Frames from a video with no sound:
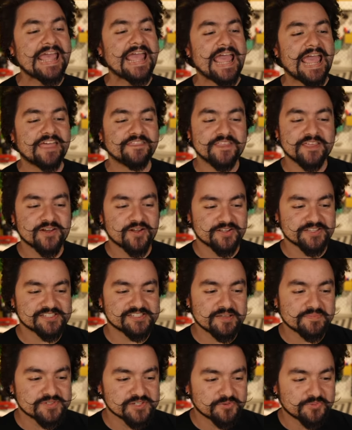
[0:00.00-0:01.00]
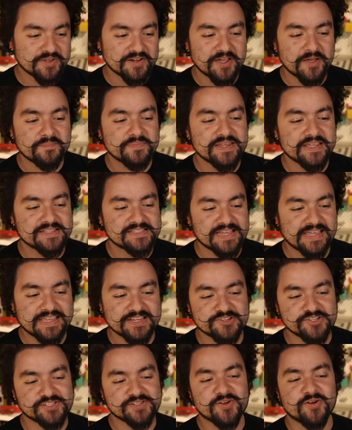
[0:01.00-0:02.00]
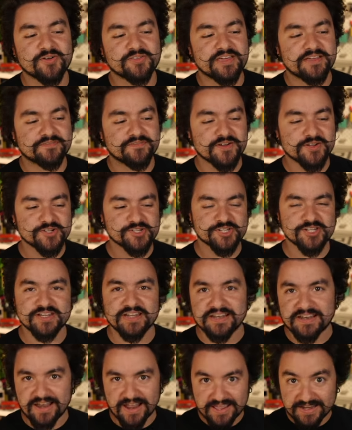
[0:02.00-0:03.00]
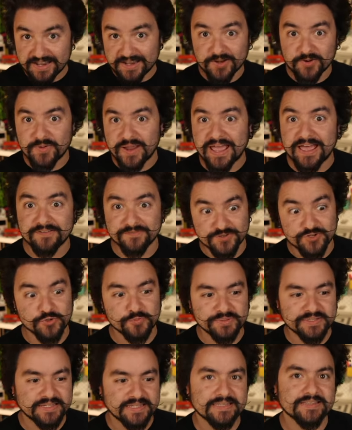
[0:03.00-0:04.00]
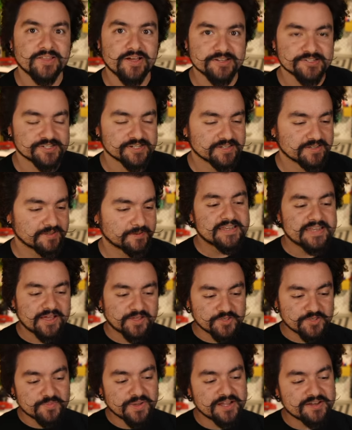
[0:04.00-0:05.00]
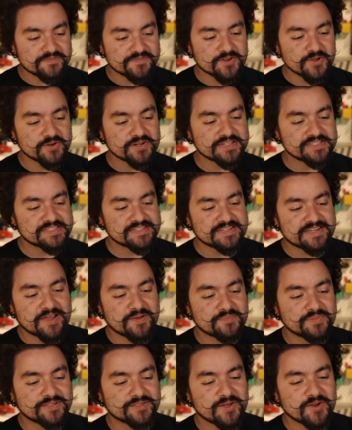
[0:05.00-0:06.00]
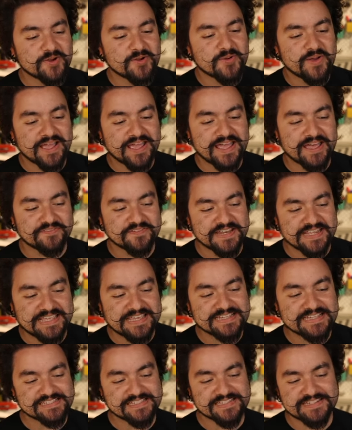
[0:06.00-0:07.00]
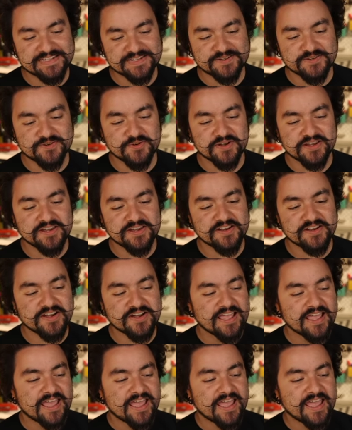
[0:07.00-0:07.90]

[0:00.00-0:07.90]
And then on subsequent updates, I can just call that function and, and I don't have duplicate logic. Now you might have noticed down below, I have an ESLint ignore here.